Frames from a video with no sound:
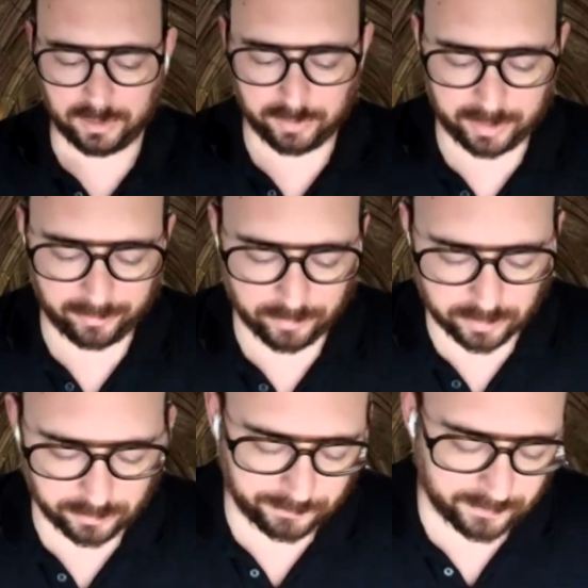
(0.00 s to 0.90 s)
You have to
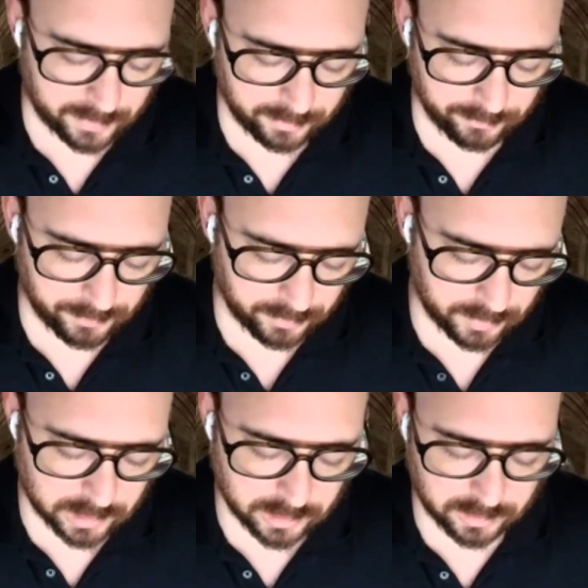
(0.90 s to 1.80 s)
define very
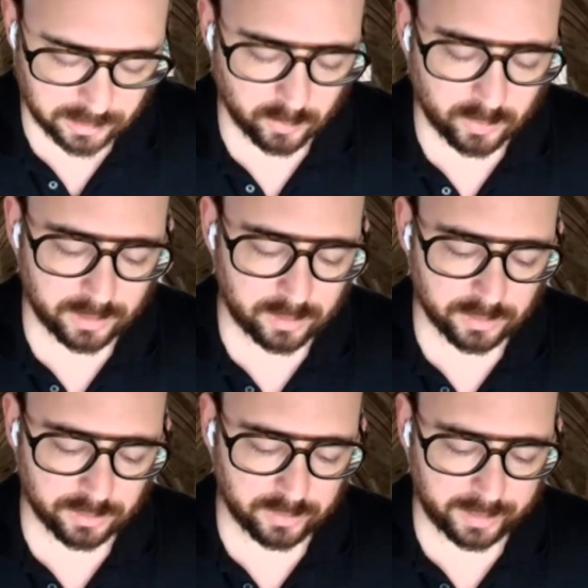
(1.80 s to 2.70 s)
clearly what are
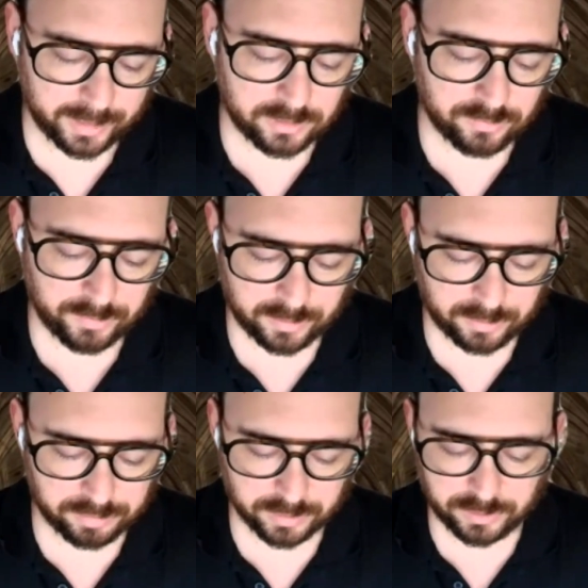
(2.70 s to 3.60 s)
your x
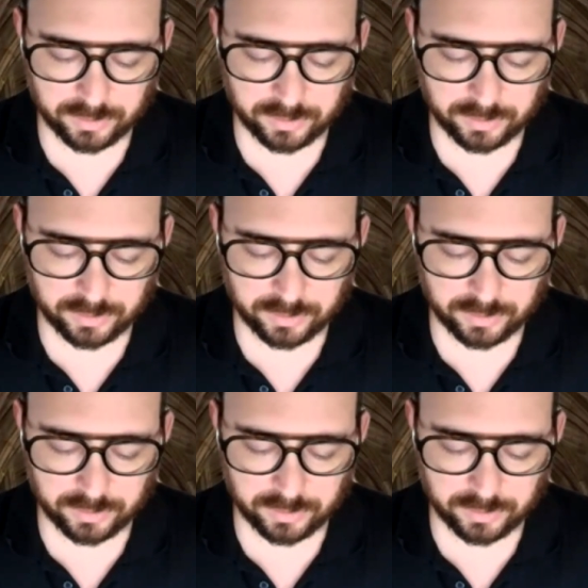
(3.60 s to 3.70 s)
variables,